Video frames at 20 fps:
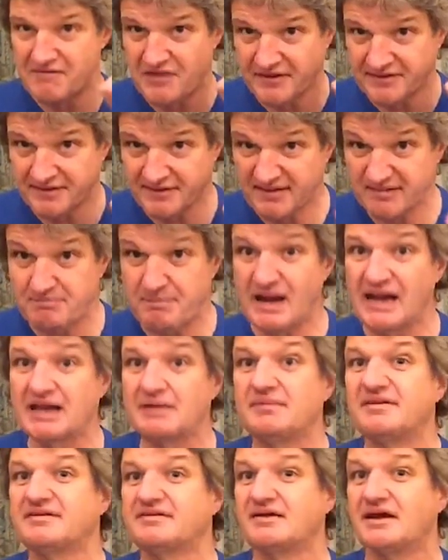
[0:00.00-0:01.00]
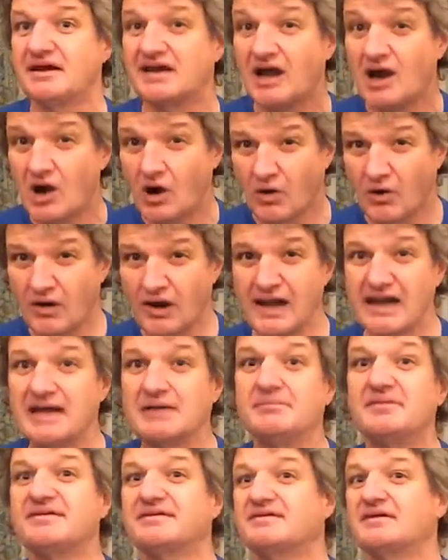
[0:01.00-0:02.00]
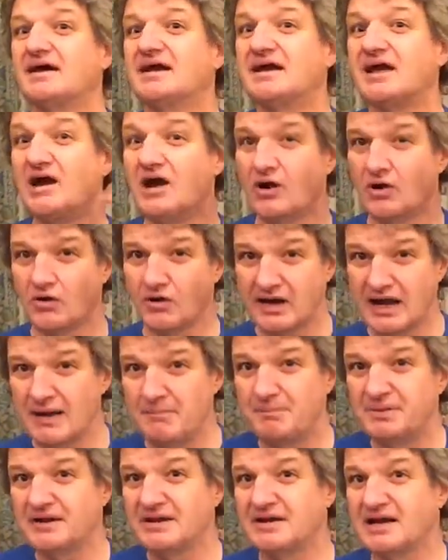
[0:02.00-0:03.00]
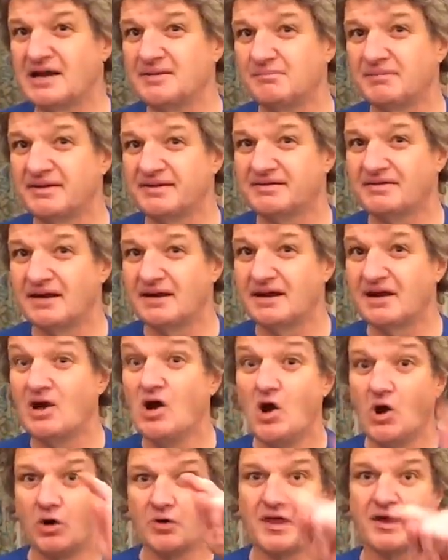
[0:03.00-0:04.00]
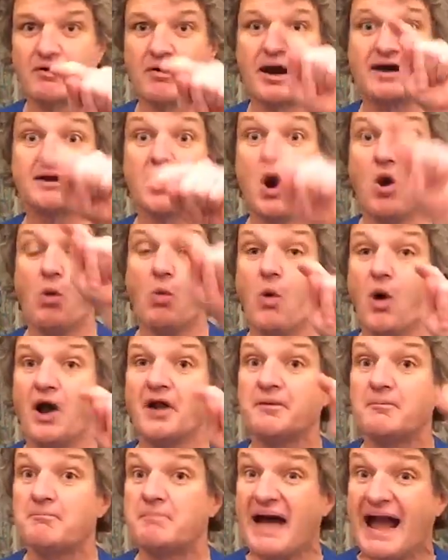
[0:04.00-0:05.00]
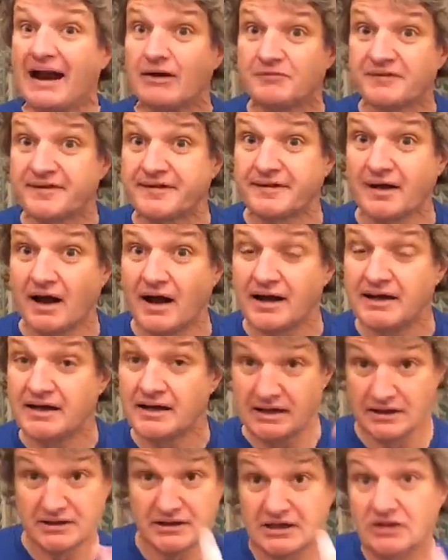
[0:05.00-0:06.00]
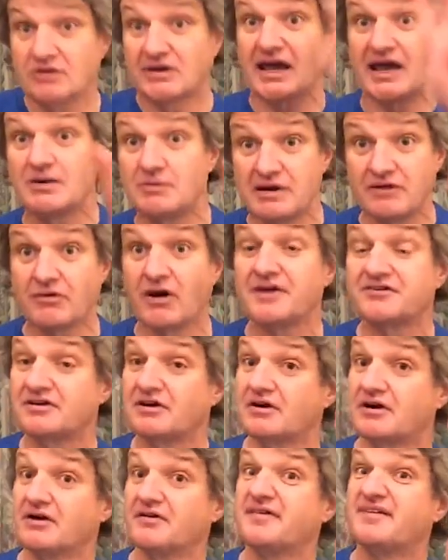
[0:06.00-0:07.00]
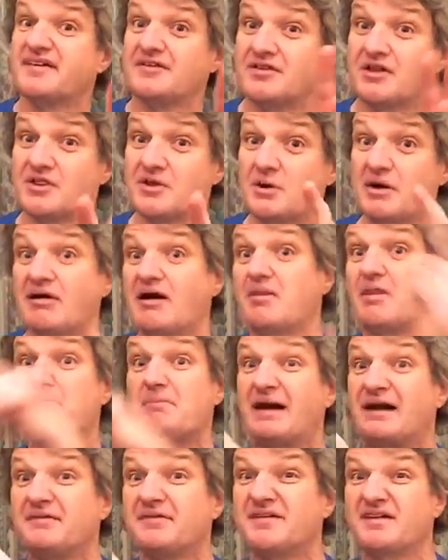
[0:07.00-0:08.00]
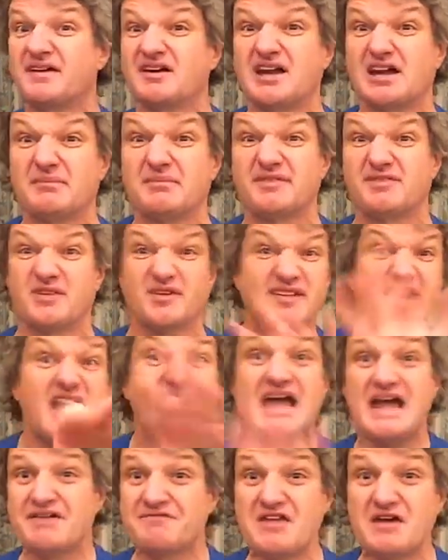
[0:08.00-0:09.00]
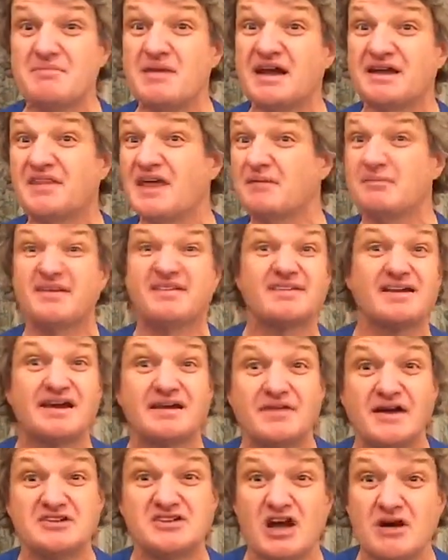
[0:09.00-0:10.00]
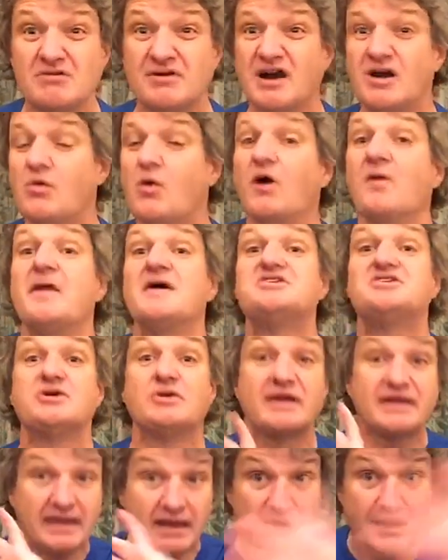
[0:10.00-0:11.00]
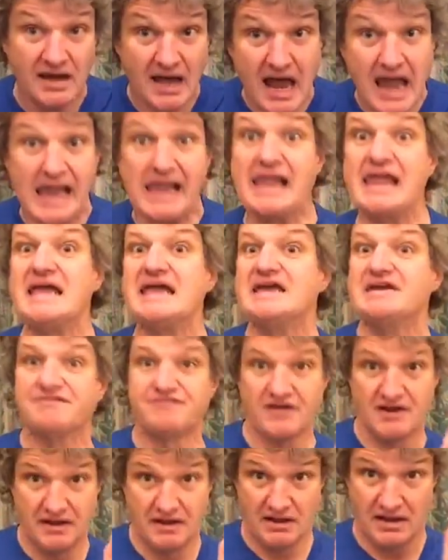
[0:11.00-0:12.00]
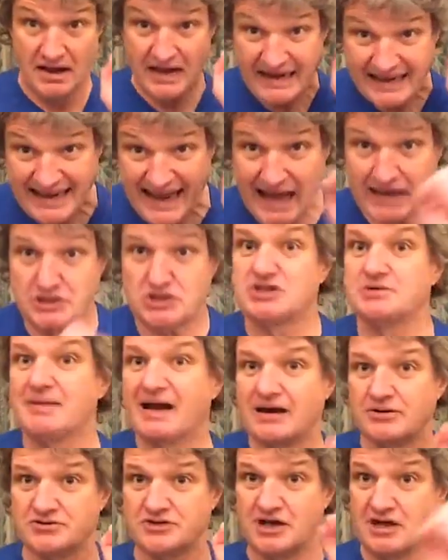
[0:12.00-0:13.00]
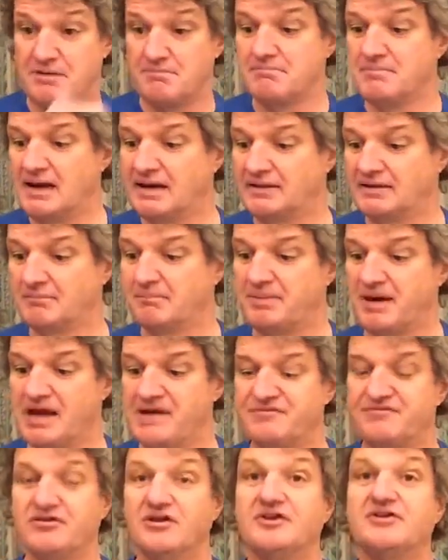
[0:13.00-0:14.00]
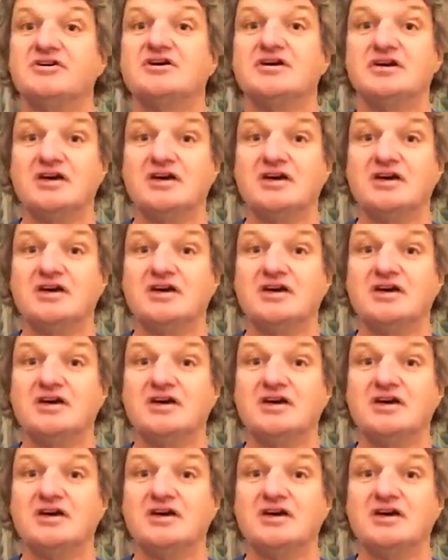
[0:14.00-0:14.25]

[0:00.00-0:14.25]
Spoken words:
there's a spelling mistake or a link mistake or a company name mistake, or they write £1, in the UK we write our currency the other way around, the pound sign comes first. If they make that mistake, they don't know what they're doing, leave. Catch them out, make them pay for it.